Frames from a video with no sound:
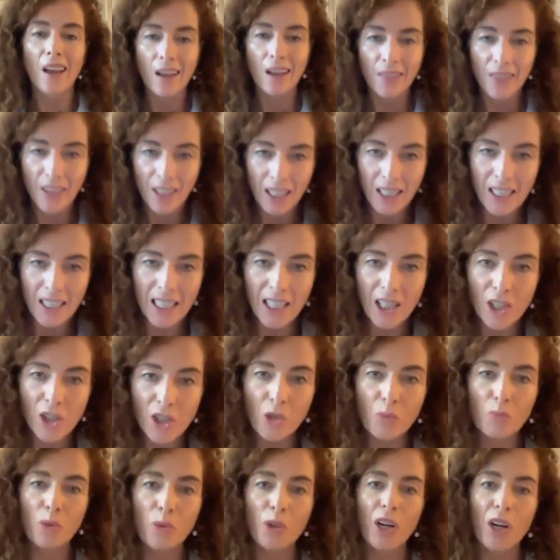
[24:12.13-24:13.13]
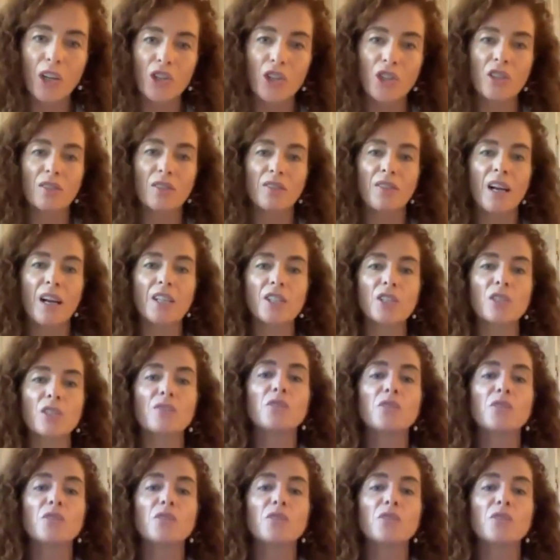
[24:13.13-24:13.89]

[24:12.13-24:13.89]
the continued production of fossil